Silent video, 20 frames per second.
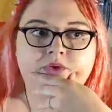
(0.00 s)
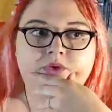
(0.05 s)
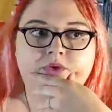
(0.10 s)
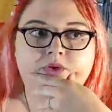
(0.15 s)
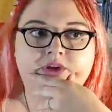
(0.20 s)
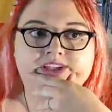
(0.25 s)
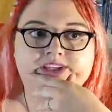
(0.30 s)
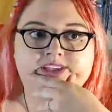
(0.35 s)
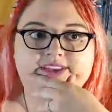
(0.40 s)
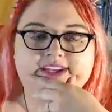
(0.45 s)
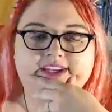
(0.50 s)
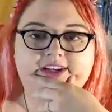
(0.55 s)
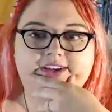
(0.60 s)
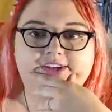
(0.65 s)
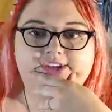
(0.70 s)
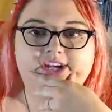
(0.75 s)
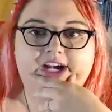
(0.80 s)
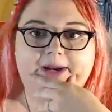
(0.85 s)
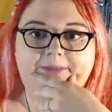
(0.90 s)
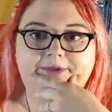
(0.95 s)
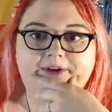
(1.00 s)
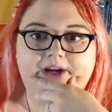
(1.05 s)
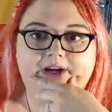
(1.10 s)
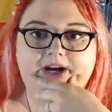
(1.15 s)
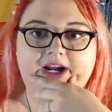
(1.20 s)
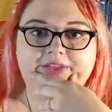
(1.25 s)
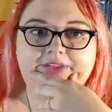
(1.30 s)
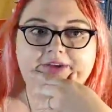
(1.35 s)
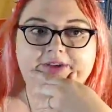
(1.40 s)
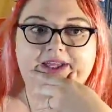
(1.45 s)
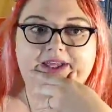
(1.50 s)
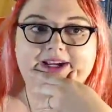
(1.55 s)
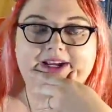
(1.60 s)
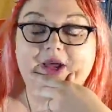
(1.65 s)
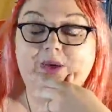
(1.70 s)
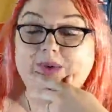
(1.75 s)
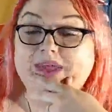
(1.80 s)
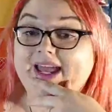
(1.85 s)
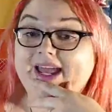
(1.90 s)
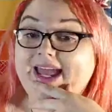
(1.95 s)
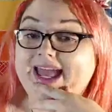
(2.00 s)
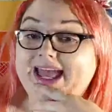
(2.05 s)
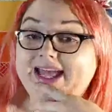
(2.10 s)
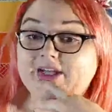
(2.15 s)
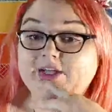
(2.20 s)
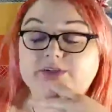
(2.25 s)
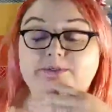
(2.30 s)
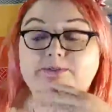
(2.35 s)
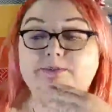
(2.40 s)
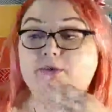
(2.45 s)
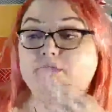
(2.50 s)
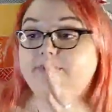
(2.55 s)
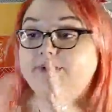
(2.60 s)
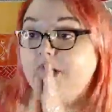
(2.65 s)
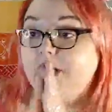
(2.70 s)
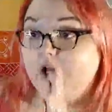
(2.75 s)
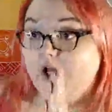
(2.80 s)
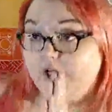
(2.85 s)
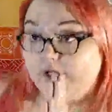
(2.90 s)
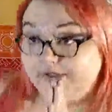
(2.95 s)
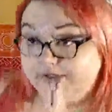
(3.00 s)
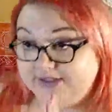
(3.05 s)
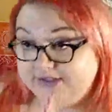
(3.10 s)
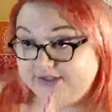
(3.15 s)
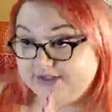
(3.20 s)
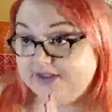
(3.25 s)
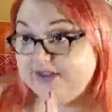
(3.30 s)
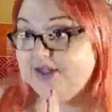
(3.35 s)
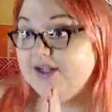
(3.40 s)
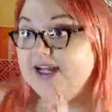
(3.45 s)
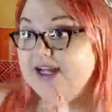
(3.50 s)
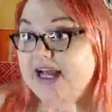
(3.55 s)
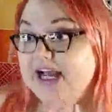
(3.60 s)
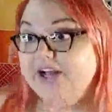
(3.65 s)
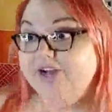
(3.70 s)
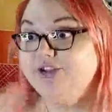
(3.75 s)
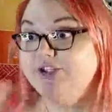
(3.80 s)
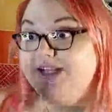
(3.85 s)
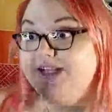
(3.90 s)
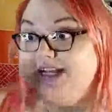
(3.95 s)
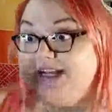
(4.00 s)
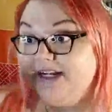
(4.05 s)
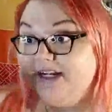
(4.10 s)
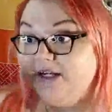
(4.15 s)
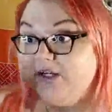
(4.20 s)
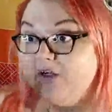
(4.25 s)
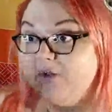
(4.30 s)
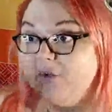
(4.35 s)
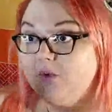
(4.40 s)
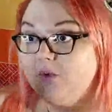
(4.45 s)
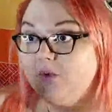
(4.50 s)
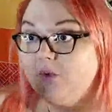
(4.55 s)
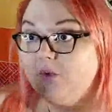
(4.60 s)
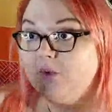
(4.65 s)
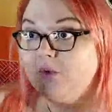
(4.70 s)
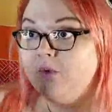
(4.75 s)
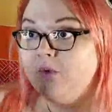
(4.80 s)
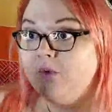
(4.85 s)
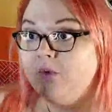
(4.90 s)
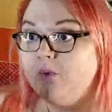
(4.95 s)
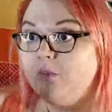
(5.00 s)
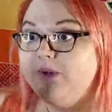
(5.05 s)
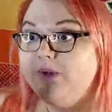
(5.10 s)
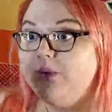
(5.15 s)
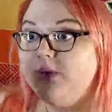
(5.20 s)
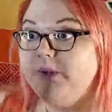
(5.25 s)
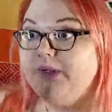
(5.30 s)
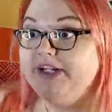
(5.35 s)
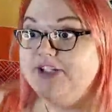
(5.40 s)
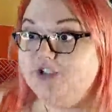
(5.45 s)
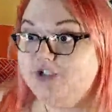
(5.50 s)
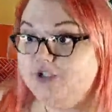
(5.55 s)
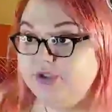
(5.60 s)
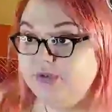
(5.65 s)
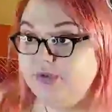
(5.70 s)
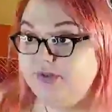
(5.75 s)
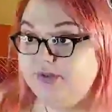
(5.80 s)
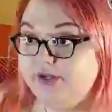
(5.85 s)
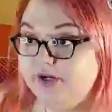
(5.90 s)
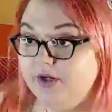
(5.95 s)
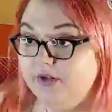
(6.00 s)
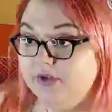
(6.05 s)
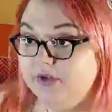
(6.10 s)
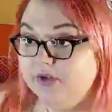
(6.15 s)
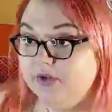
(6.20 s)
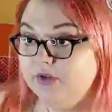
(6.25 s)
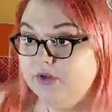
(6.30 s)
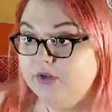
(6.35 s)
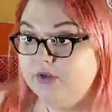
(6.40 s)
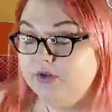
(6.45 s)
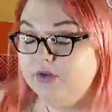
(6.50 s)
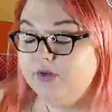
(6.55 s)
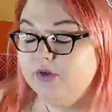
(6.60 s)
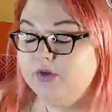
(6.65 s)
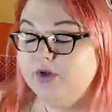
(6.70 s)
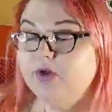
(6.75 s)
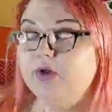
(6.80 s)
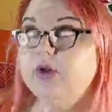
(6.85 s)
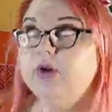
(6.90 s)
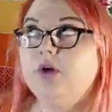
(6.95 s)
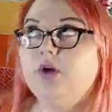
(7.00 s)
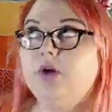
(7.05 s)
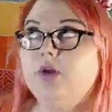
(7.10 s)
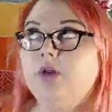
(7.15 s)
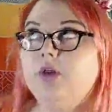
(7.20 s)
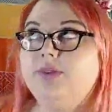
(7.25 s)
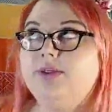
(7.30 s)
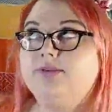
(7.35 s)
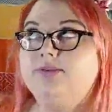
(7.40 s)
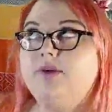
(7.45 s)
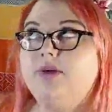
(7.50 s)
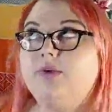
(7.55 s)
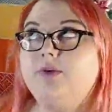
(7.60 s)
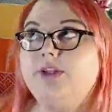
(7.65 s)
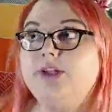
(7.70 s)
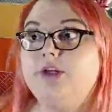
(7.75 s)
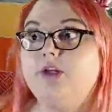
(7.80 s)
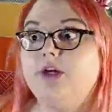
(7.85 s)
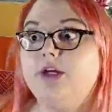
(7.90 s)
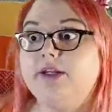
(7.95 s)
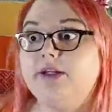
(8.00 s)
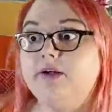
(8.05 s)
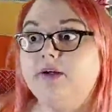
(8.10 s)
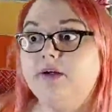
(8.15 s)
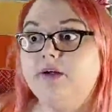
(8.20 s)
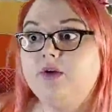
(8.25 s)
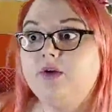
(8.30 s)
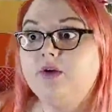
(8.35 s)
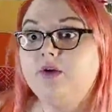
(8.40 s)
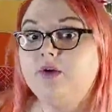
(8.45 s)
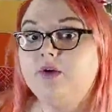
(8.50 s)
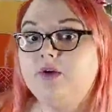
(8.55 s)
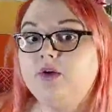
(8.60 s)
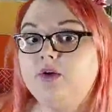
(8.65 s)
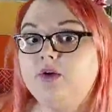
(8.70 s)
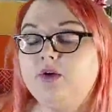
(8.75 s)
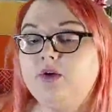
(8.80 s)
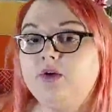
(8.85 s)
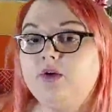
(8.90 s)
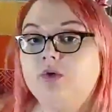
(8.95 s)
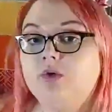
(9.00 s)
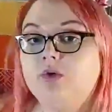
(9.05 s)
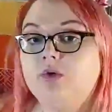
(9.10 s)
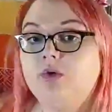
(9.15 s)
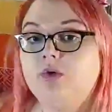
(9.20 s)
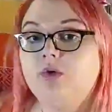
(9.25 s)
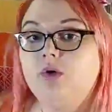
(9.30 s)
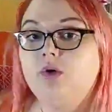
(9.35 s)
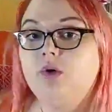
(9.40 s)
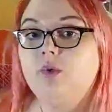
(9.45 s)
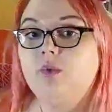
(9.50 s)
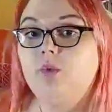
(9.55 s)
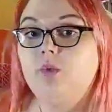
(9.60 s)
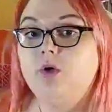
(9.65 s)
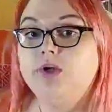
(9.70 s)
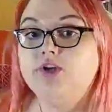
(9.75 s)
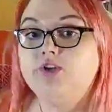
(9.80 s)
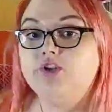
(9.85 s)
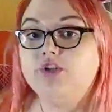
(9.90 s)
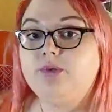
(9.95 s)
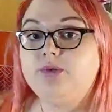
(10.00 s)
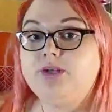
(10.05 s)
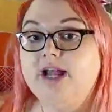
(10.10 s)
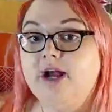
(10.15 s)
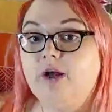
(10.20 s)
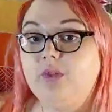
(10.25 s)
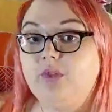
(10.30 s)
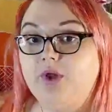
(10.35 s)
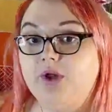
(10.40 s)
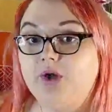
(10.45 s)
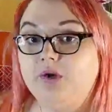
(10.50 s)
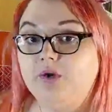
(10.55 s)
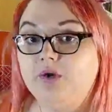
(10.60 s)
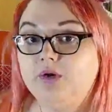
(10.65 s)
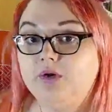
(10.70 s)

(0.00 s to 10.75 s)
get to the end of the chapter and they're like, okay, and moving on. And you're like, wait, what do I do though? That felt really good. What do now though?